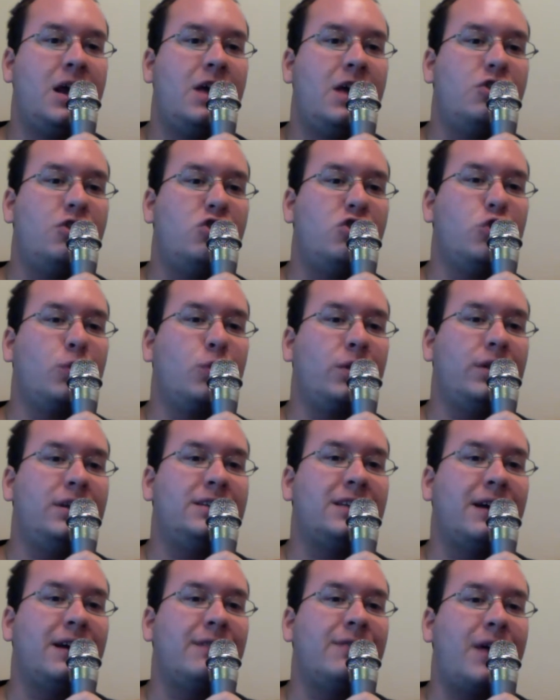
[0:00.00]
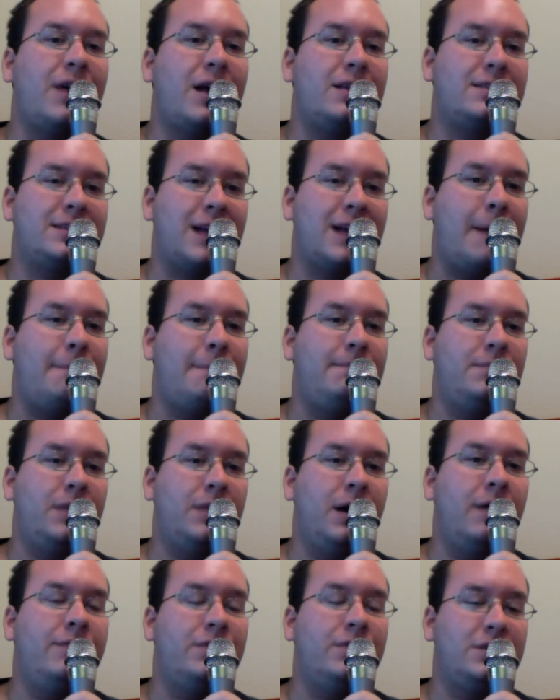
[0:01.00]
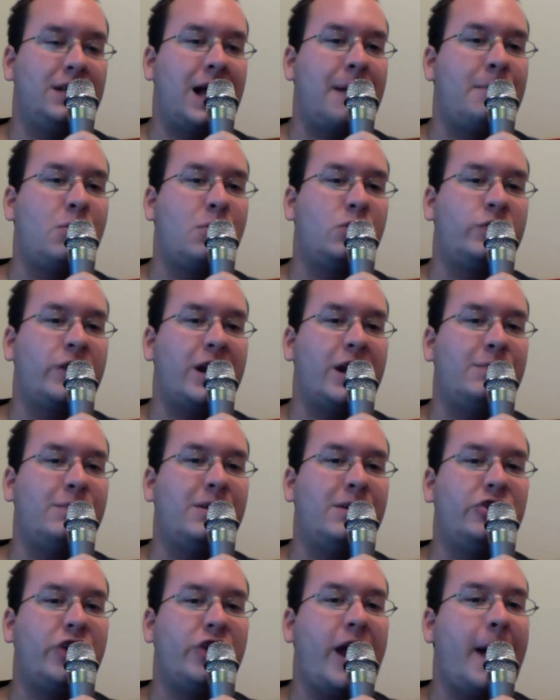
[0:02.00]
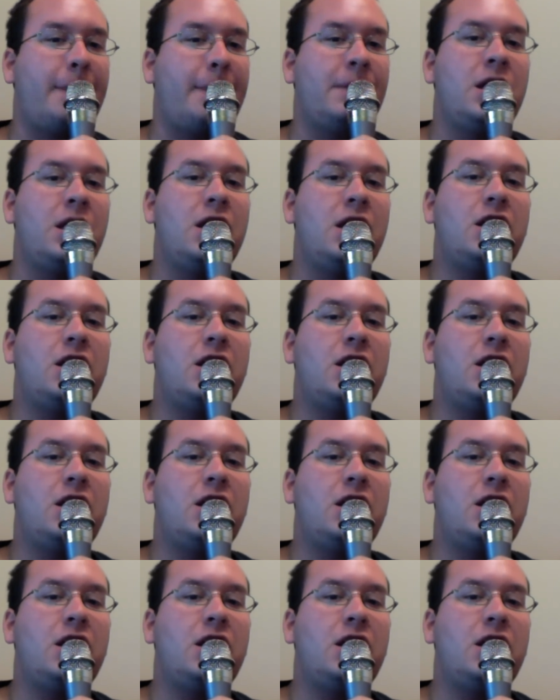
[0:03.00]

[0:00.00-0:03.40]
The new release of the stop-motion animation app